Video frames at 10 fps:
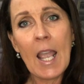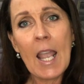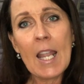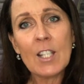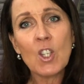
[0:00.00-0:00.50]

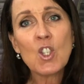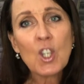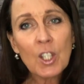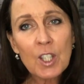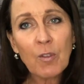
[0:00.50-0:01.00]
It's
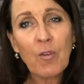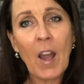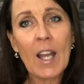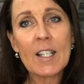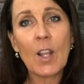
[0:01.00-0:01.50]
just the
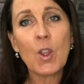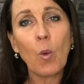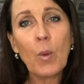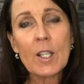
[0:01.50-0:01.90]
fact that we